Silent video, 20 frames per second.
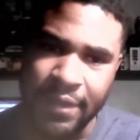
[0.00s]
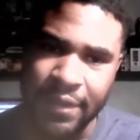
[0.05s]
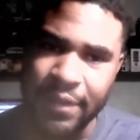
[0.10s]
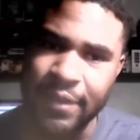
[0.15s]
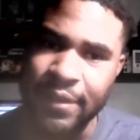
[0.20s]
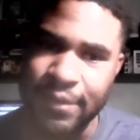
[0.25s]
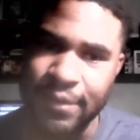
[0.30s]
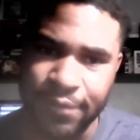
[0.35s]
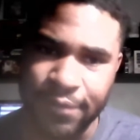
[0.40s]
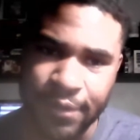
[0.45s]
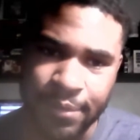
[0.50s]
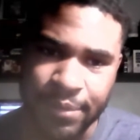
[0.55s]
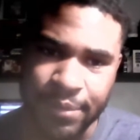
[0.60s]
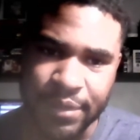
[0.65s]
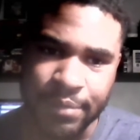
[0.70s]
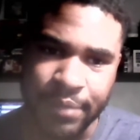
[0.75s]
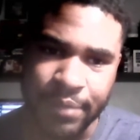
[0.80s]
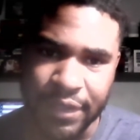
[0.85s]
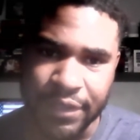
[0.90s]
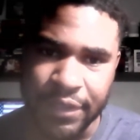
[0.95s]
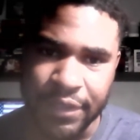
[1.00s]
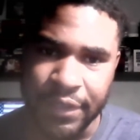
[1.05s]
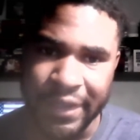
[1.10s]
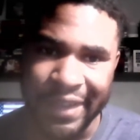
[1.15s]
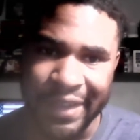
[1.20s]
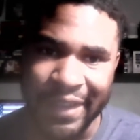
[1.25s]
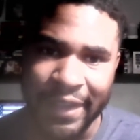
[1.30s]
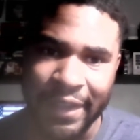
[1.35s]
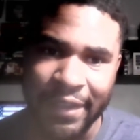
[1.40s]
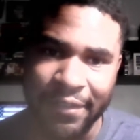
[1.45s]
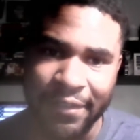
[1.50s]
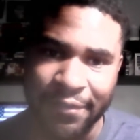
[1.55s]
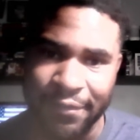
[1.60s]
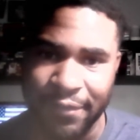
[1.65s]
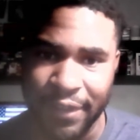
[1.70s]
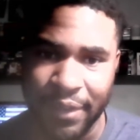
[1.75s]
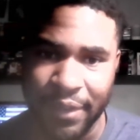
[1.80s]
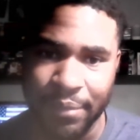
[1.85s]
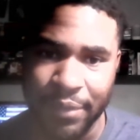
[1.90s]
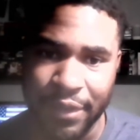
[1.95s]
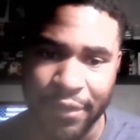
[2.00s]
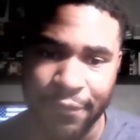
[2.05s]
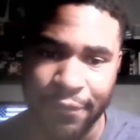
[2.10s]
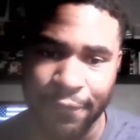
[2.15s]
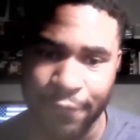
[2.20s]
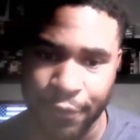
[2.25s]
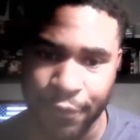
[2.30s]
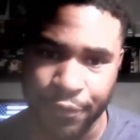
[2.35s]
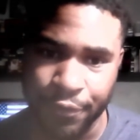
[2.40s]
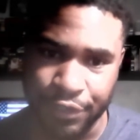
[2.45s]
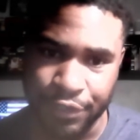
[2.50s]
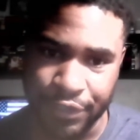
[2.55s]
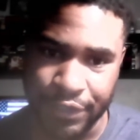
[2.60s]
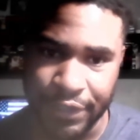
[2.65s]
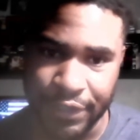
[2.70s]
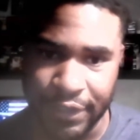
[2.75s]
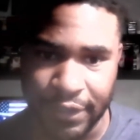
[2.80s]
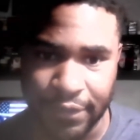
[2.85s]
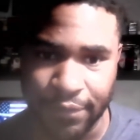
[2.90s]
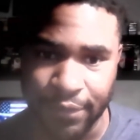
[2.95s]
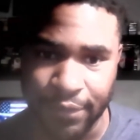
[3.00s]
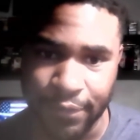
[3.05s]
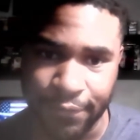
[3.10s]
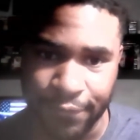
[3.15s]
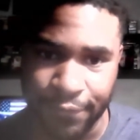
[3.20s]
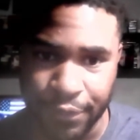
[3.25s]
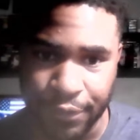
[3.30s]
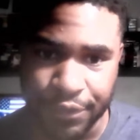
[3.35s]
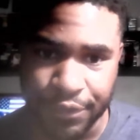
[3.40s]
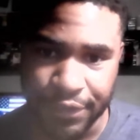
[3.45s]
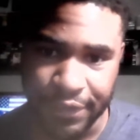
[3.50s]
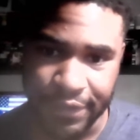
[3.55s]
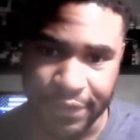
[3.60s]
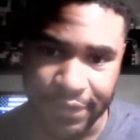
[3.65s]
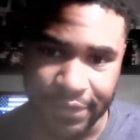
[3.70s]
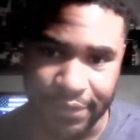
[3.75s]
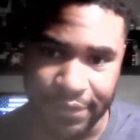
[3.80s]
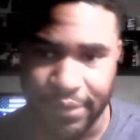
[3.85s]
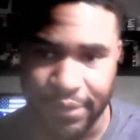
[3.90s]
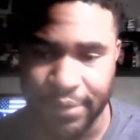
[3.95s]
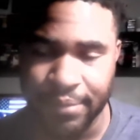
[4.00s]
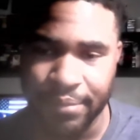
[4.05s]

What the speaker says: This film is basically a female version of The Fugitive,